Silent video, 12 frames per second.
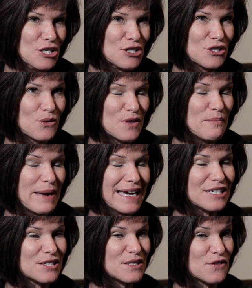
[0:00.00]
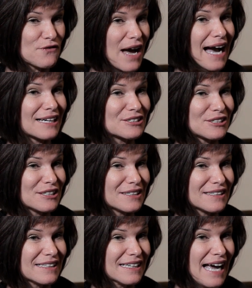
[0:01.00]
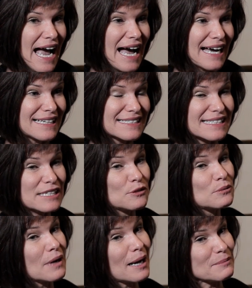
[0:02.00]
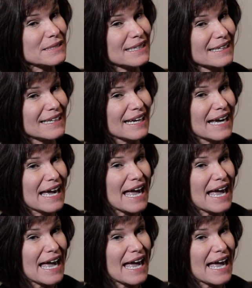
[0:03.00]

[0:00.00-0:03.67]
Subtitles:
So the patients factor has erupted,